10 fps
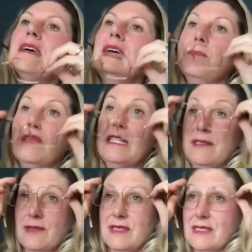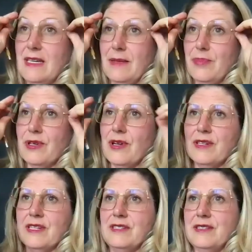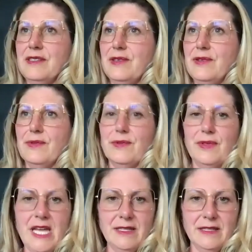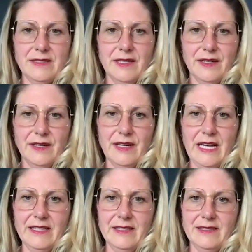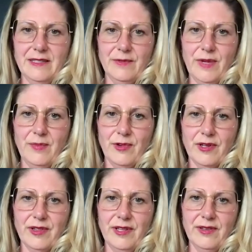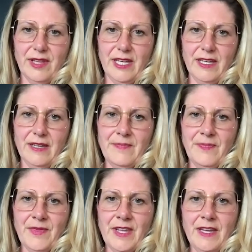But as soon as I put on a new lens here, I can see it way more clearly. Mm.